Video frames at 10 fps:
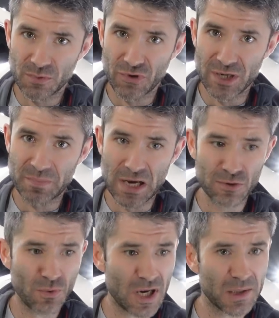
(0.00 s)
grade
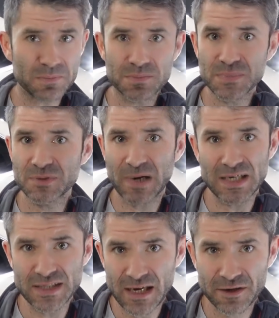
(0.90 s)
panel wipe,
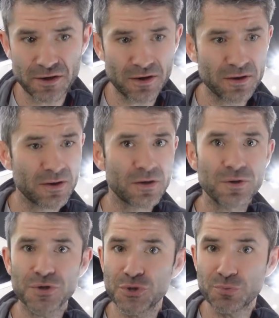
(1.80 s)
Spice Hecker,
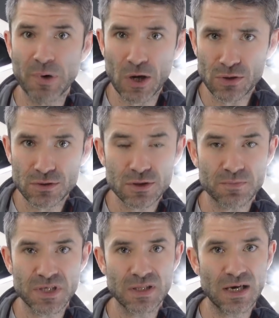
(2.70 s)
U-Pol,
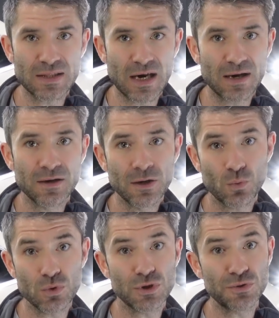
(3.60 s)
something like that,
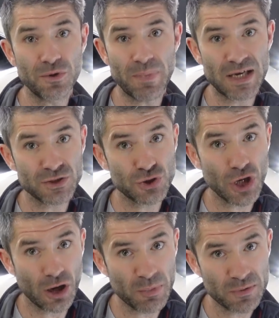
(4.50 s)
will do the best
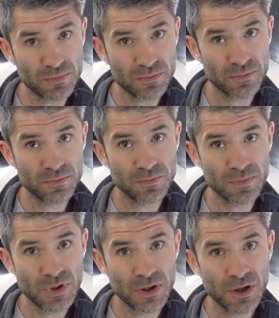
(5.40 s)
job,
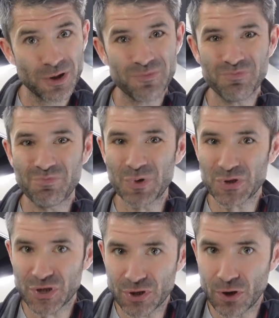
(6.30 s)
but
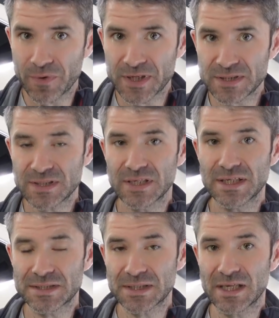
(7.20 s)
you're going to
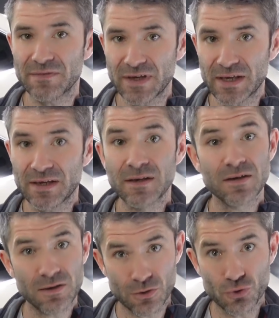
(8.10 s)
need to give it
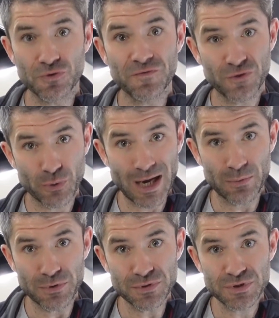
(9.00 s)
a good few
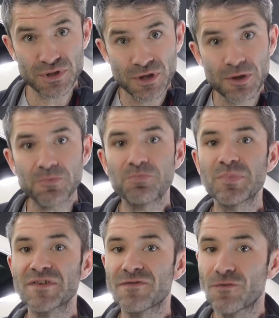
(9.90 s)
hours
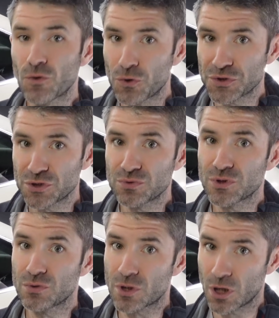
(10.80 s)
before you
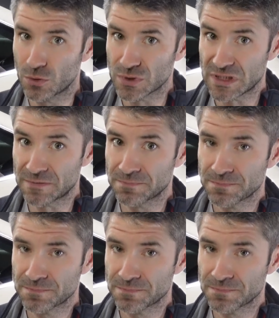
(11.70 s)
do the coating.